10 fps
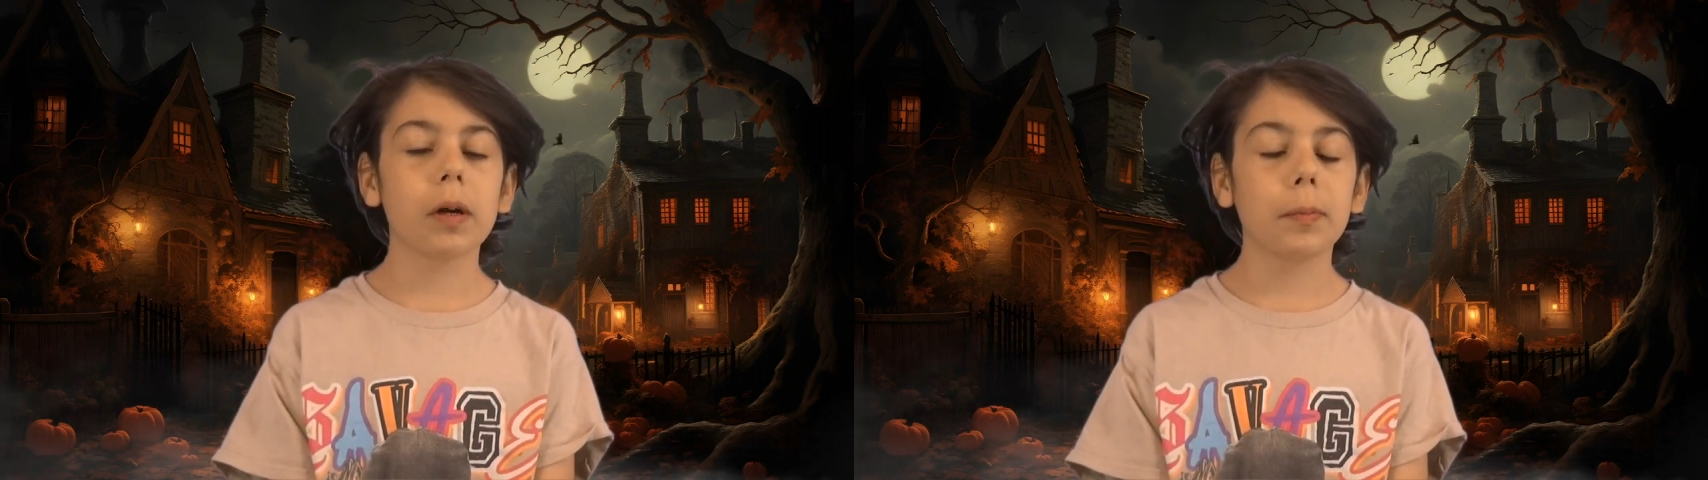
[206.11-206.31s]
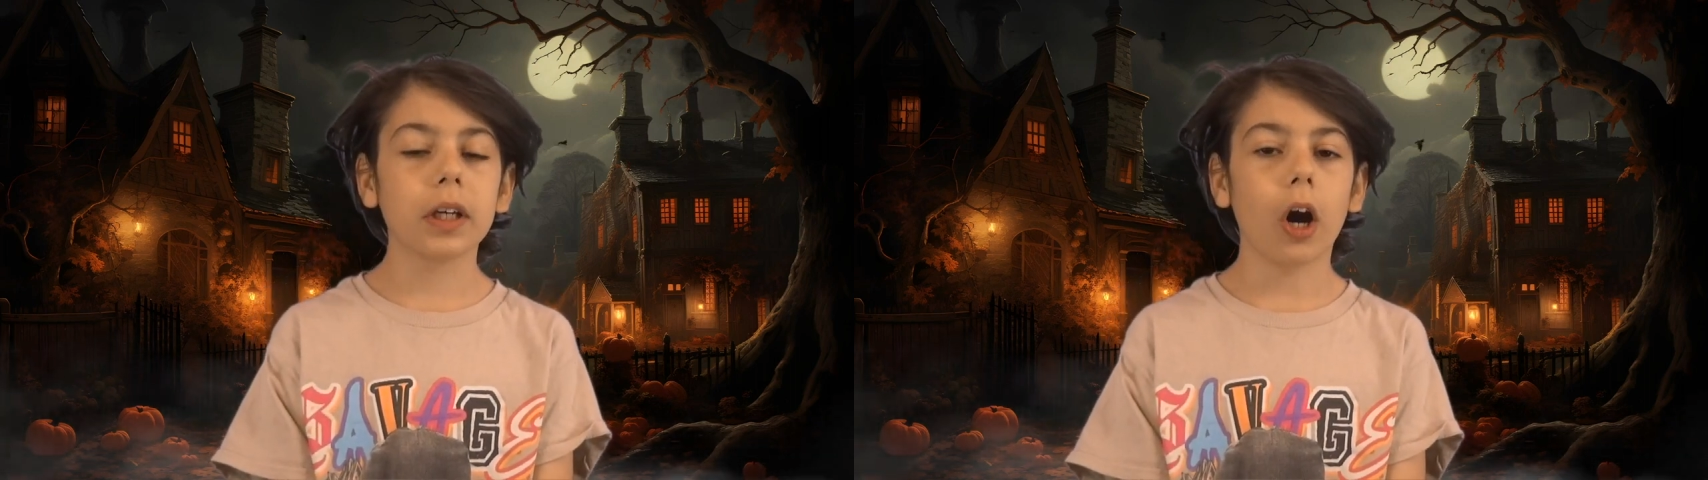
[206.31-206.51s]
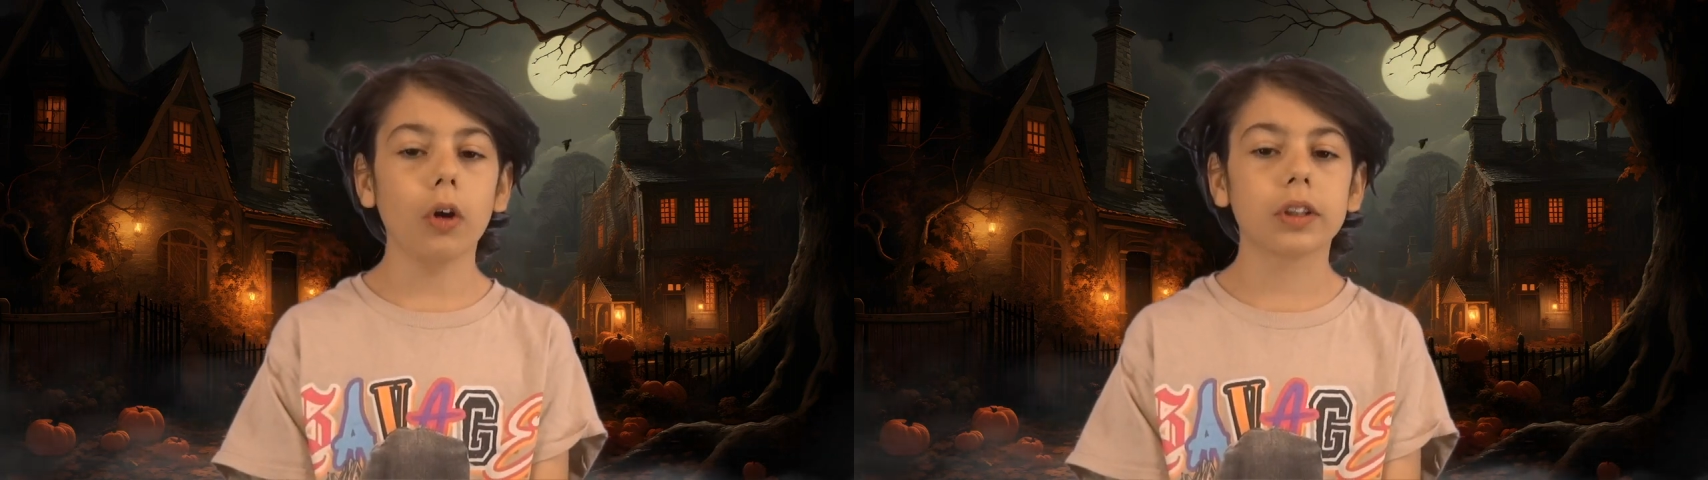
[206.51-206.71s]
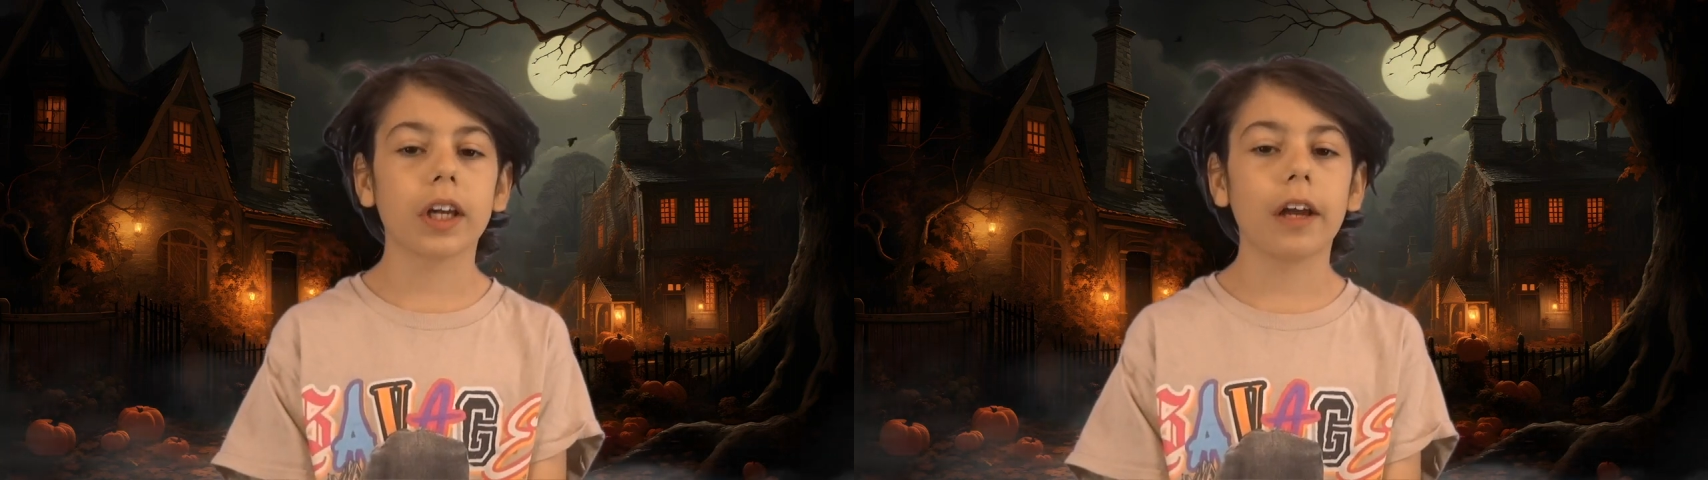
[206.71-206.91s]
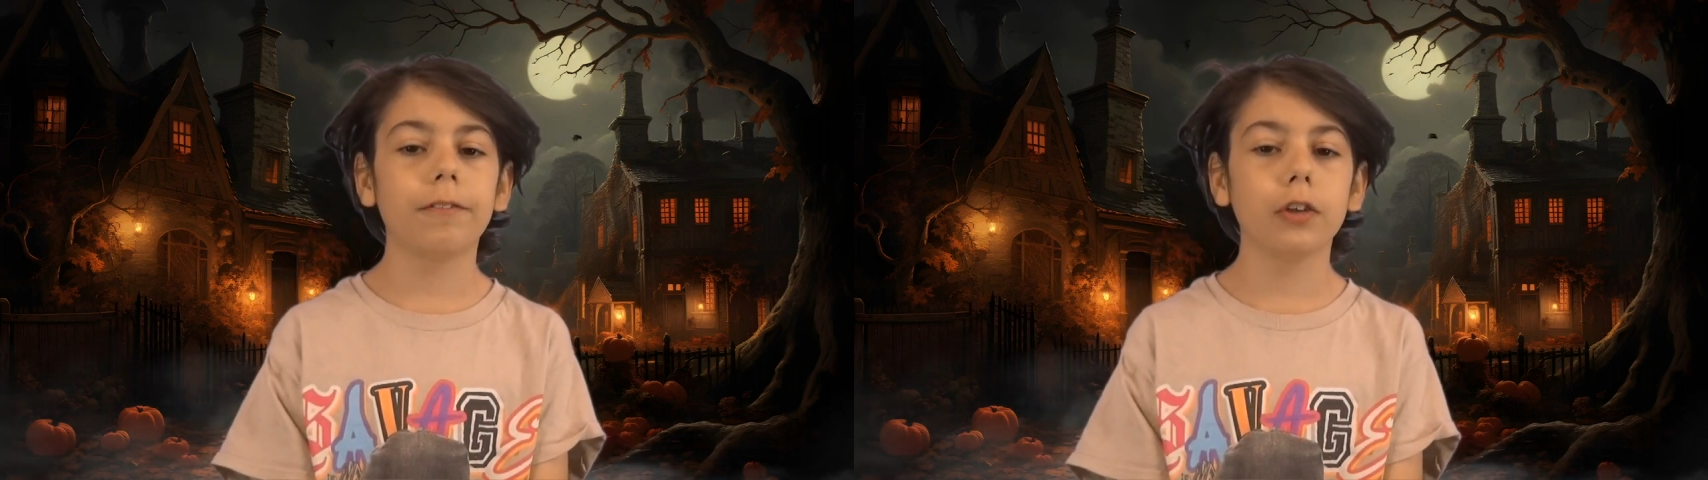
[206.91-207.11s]
will be
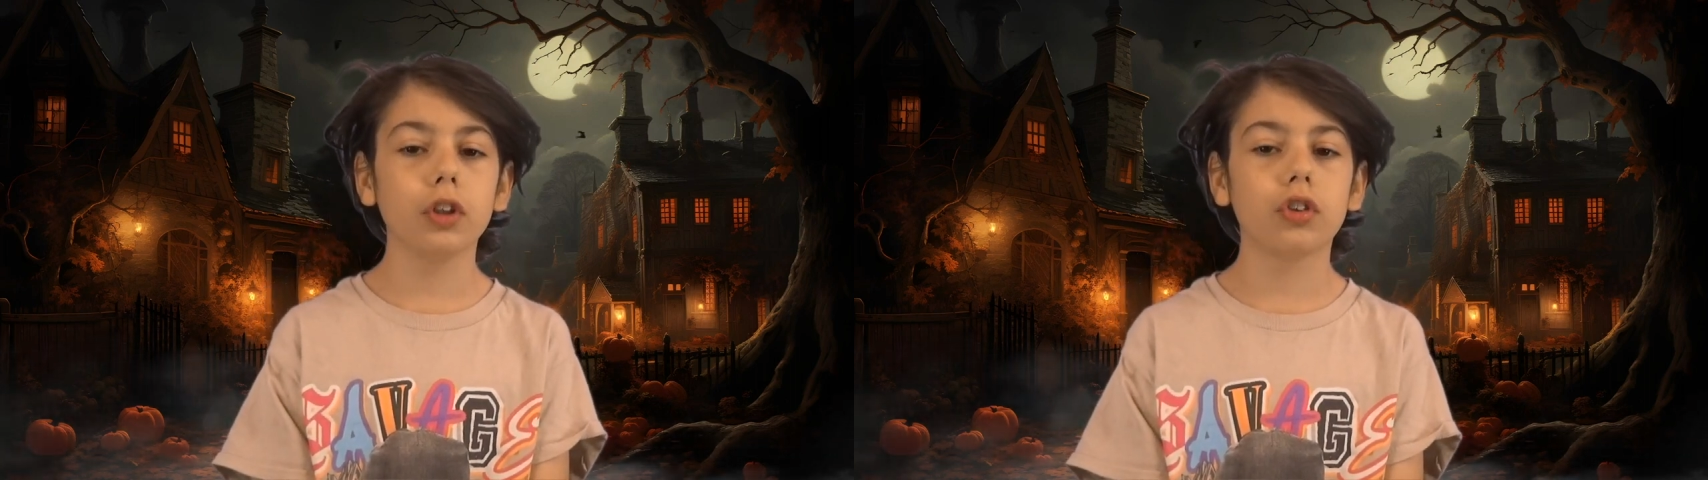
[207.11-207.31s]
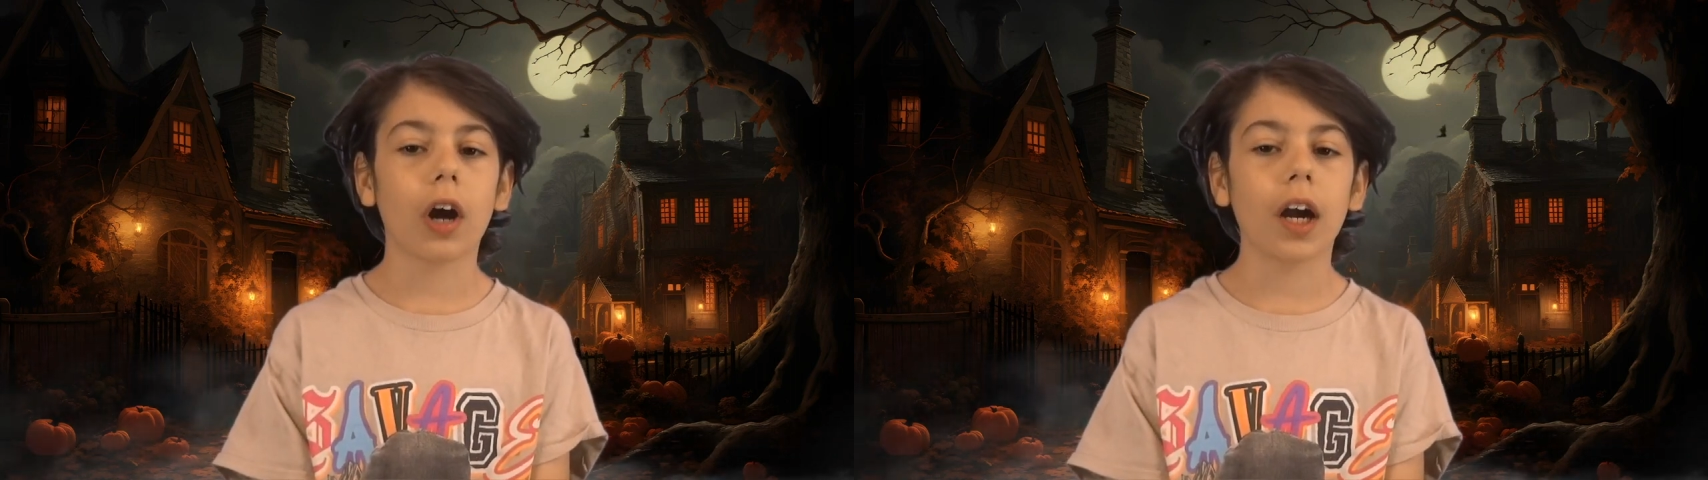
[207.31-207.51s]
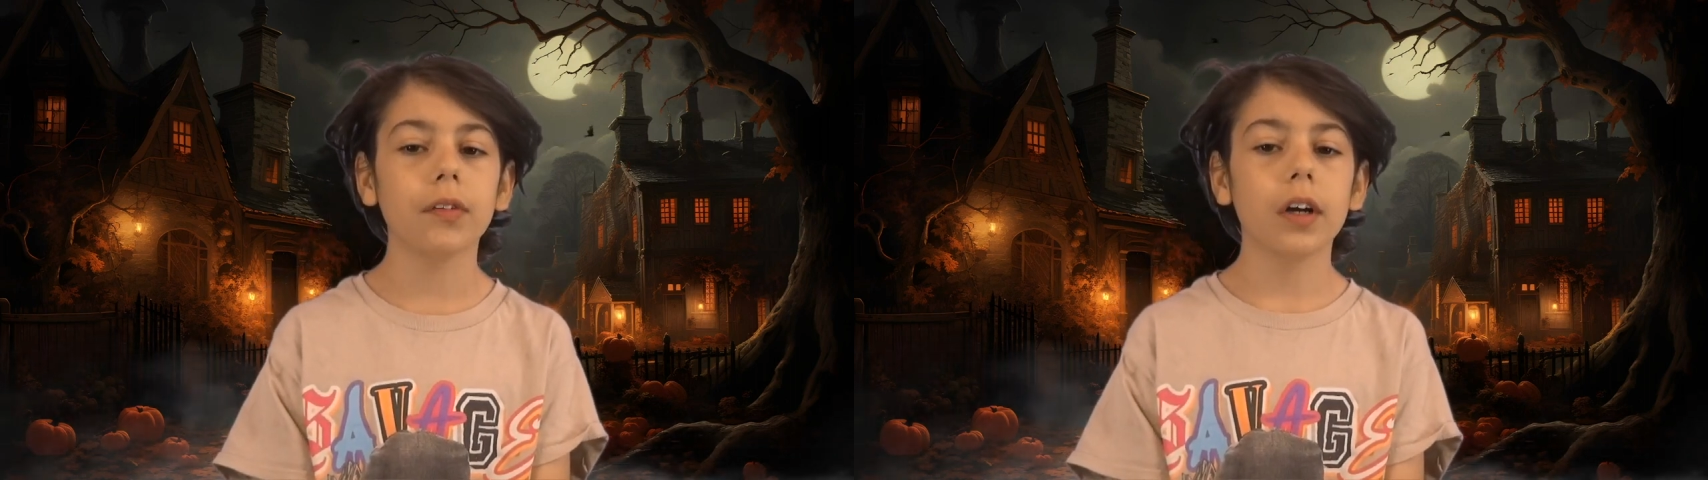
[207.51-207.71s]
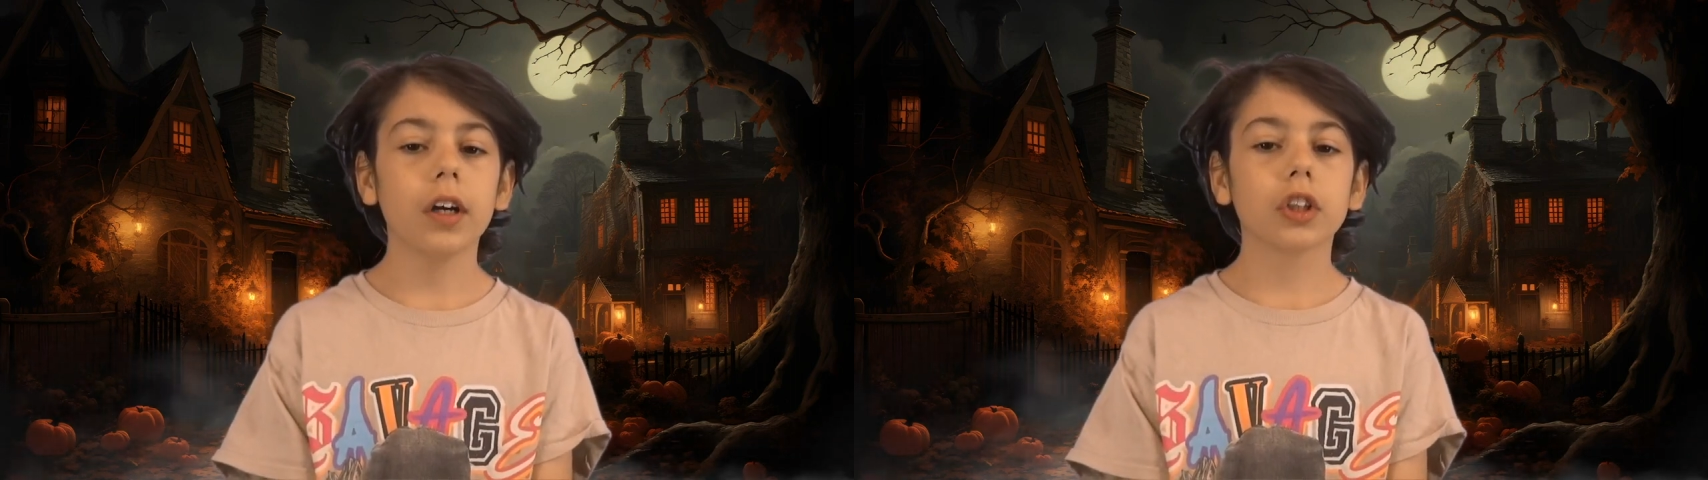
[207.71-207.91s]
hosting a food drive